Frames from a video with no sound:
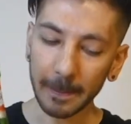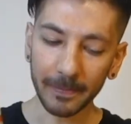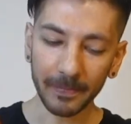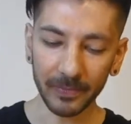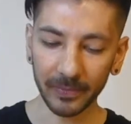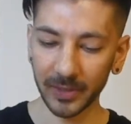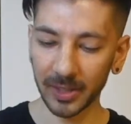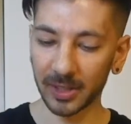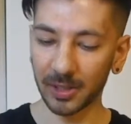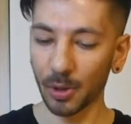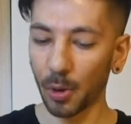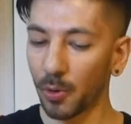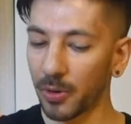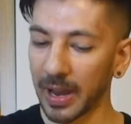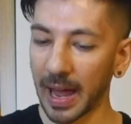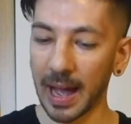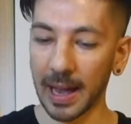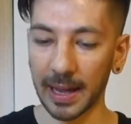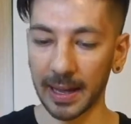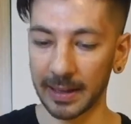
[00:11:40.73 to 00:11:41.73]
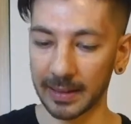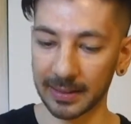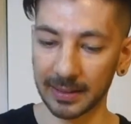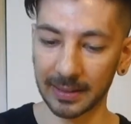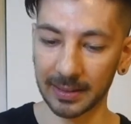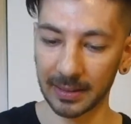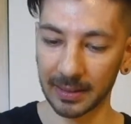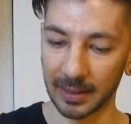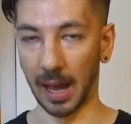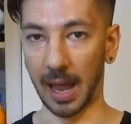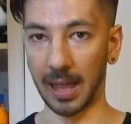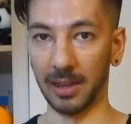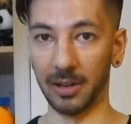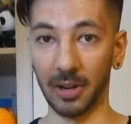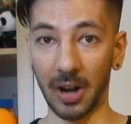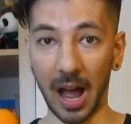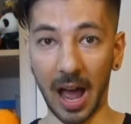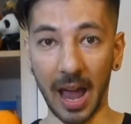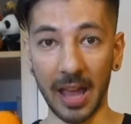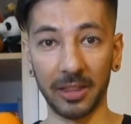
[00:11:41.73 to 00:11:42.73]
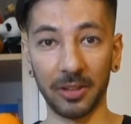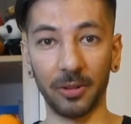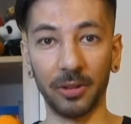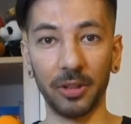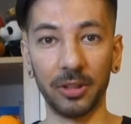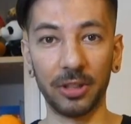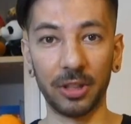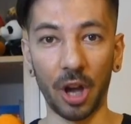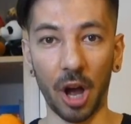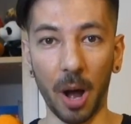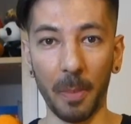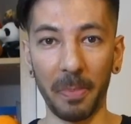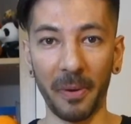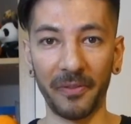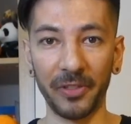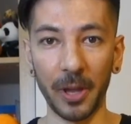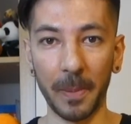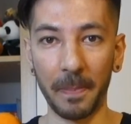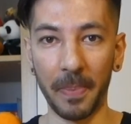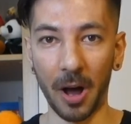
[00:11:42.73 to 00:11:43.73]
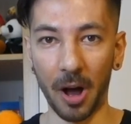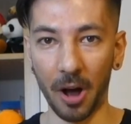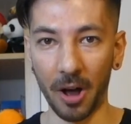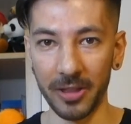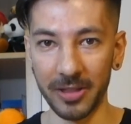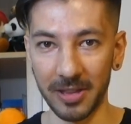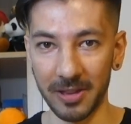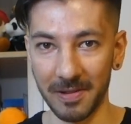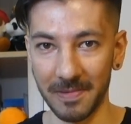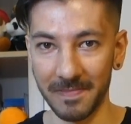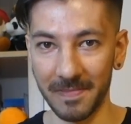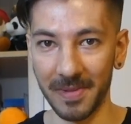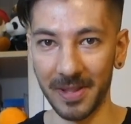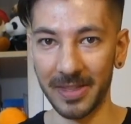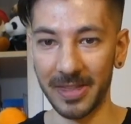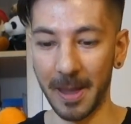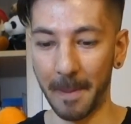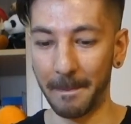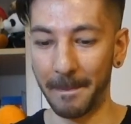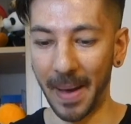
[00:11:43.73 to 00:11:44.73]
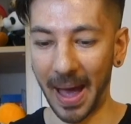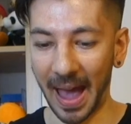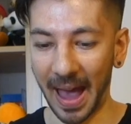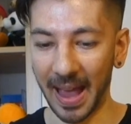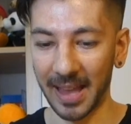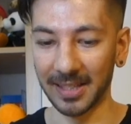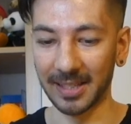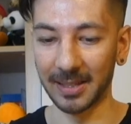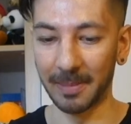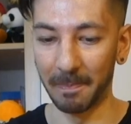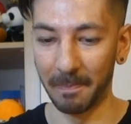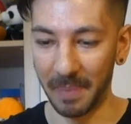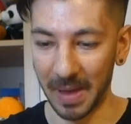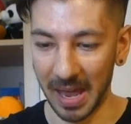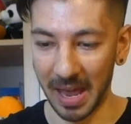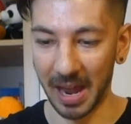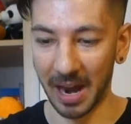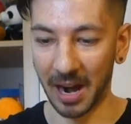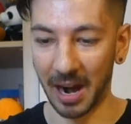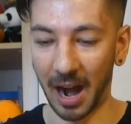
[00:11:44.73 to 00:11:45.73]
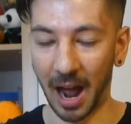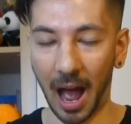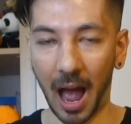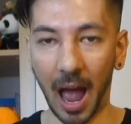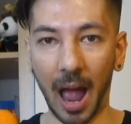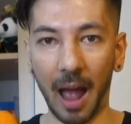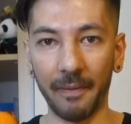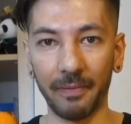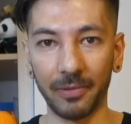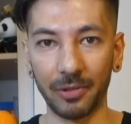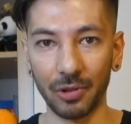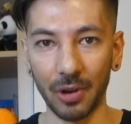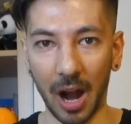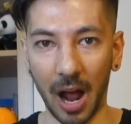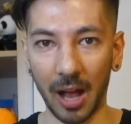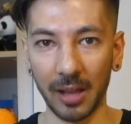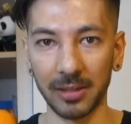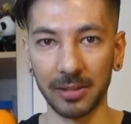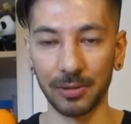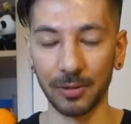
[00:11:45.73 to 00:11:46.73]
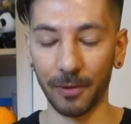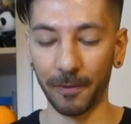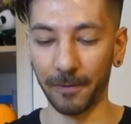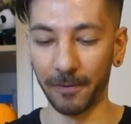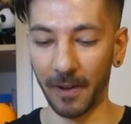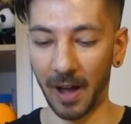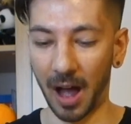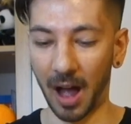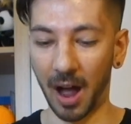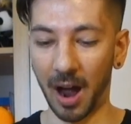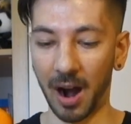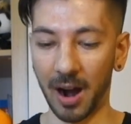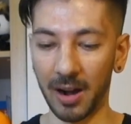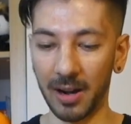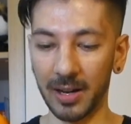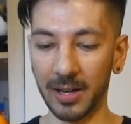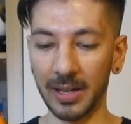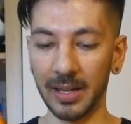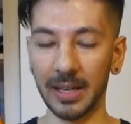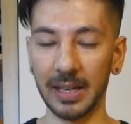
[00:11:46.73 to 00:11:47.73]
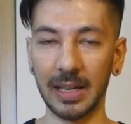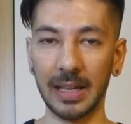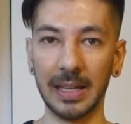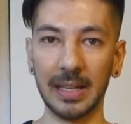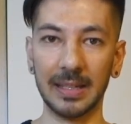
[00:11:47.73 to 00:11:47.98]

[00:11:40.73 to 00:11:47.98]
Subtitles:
so nice. And right on the top of the podium, the best beer I have drunk so far is